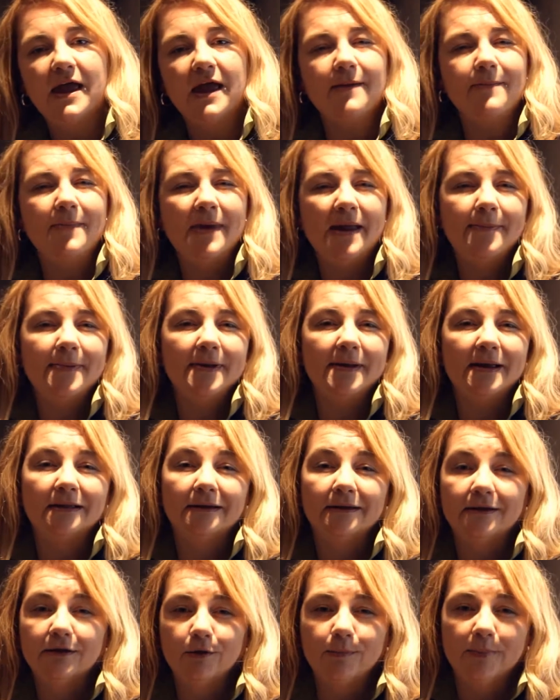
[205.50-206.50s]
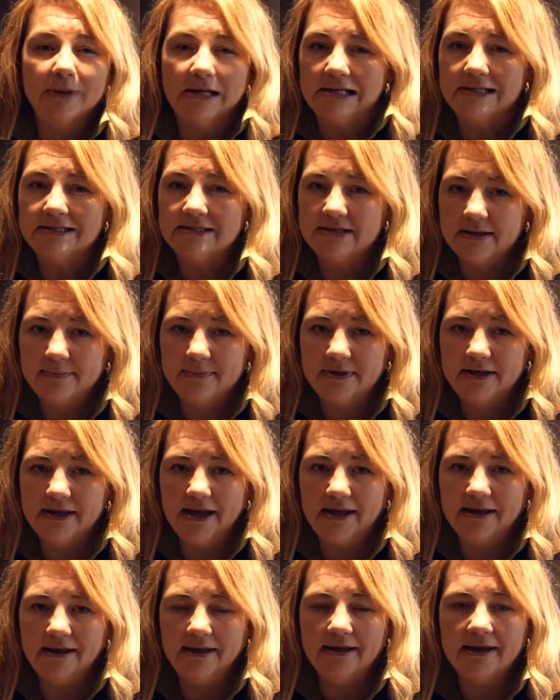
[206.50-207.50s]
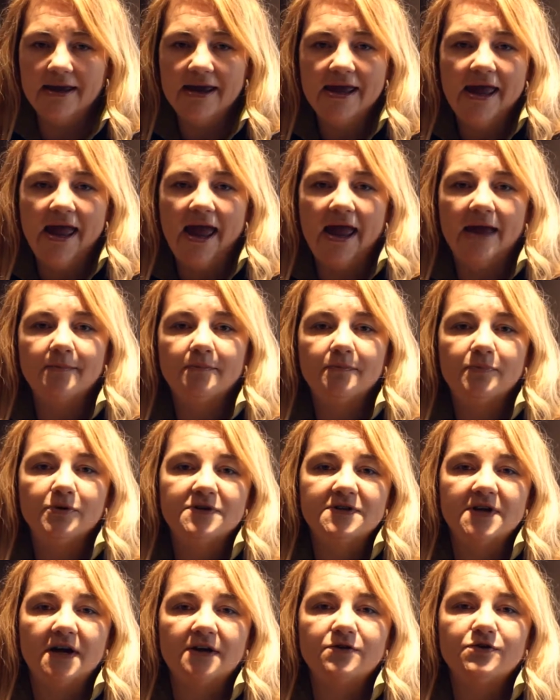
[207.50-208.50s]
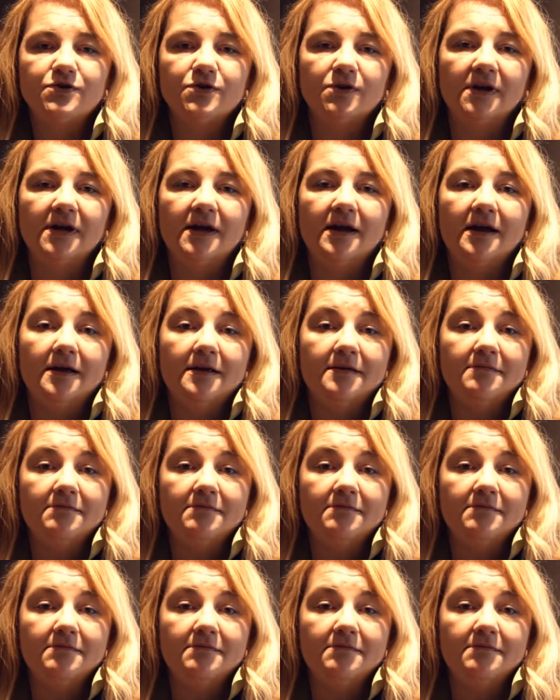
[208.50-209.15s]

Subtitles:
it may be a little bit intimidating, and potentially